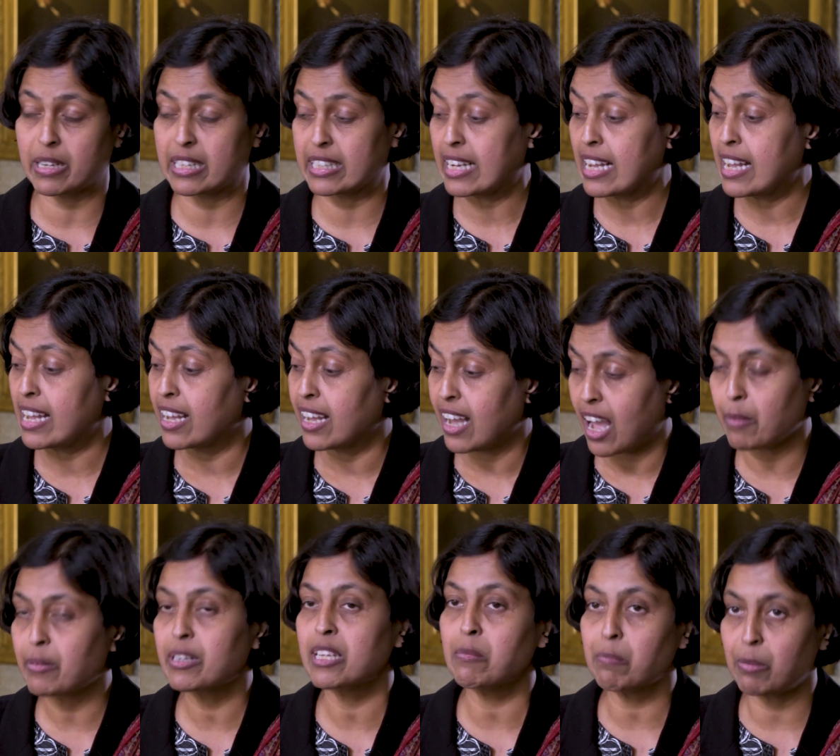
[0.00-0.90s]
but I
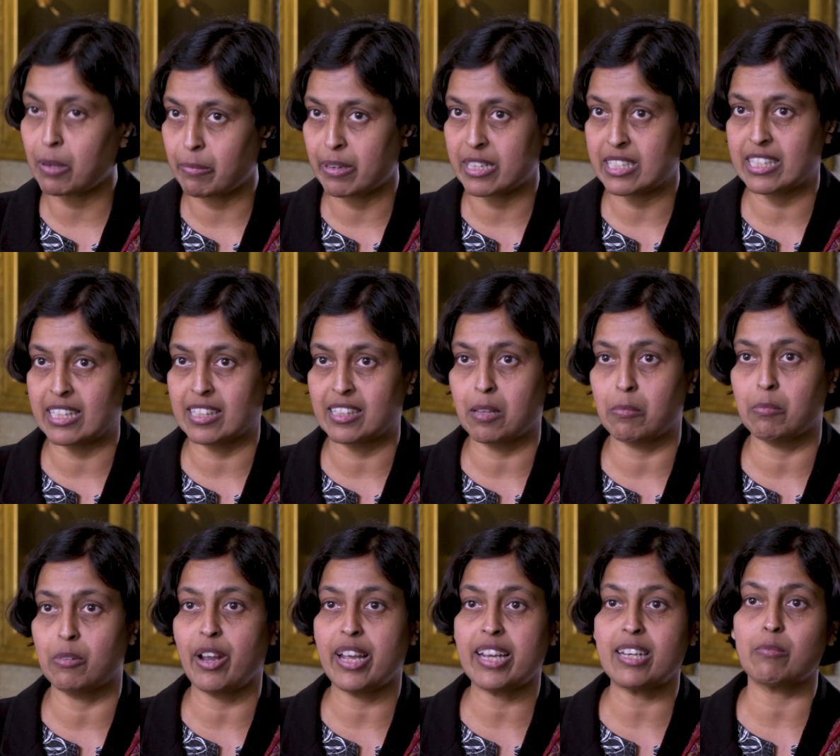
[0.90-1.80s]
mean implementing them,
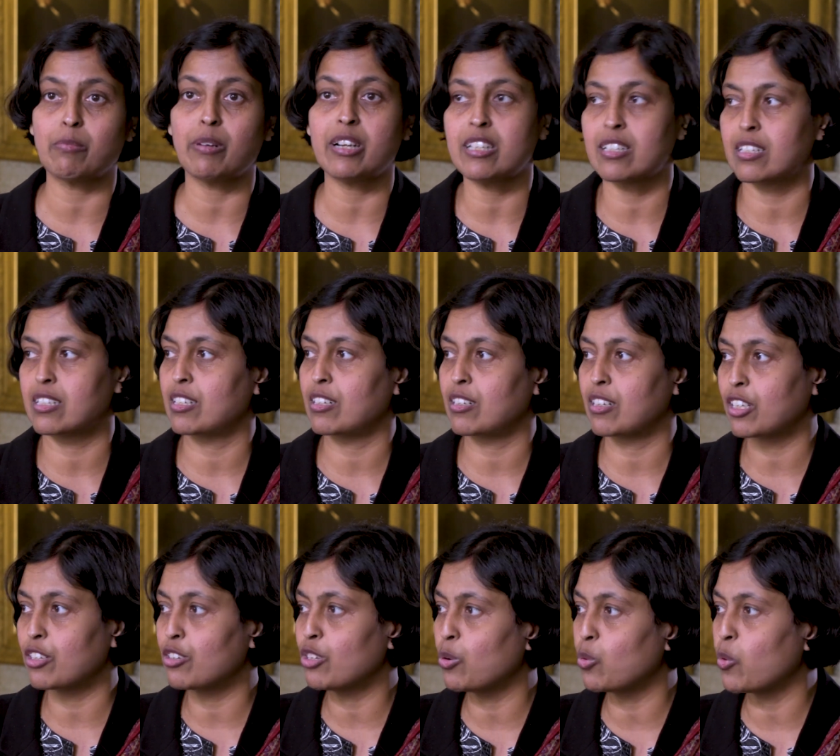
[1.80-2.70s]
right. But
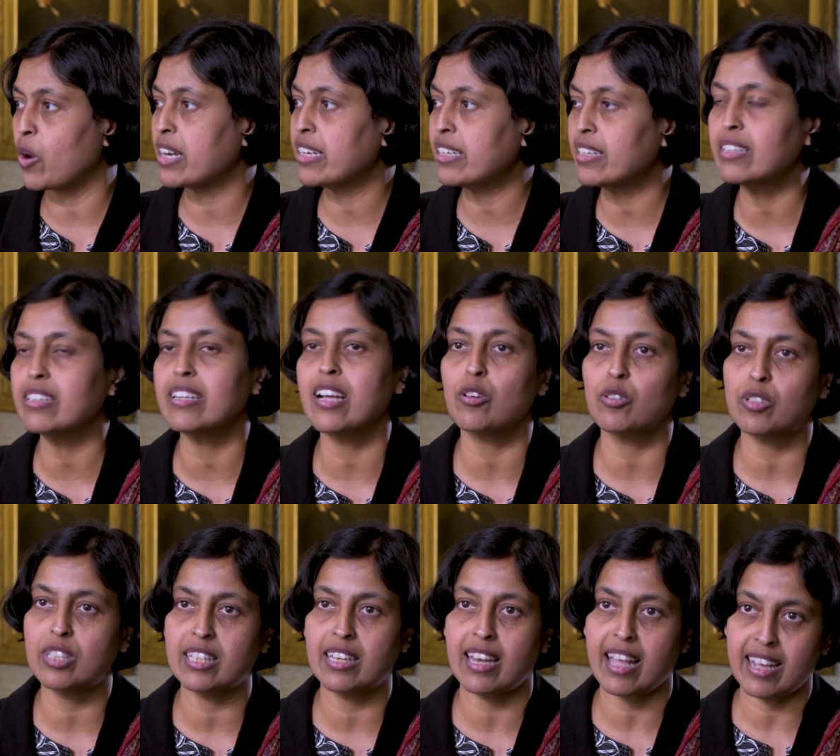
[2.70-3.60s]
1 year down
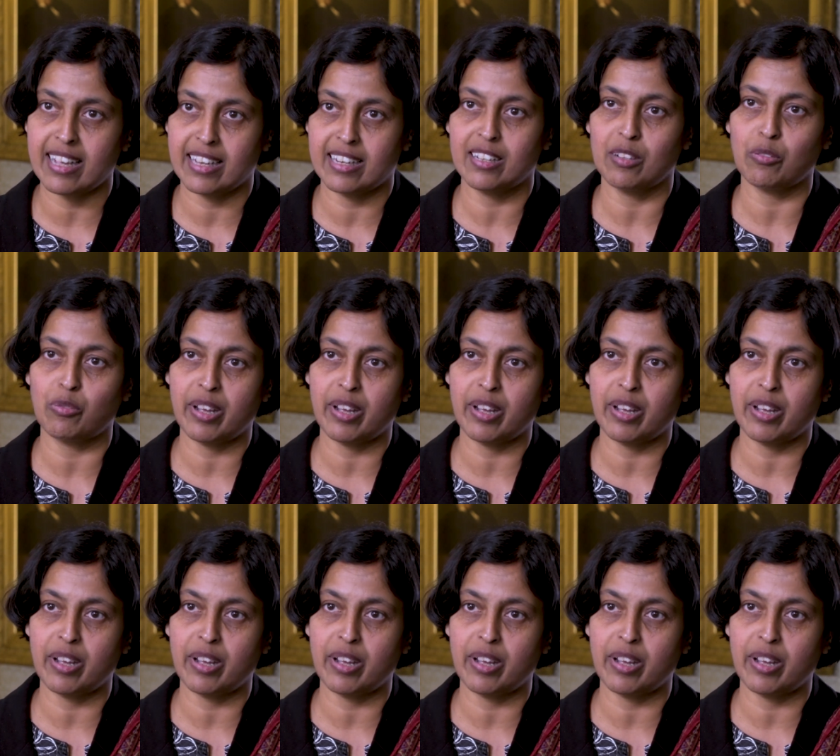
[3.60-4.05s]
the line,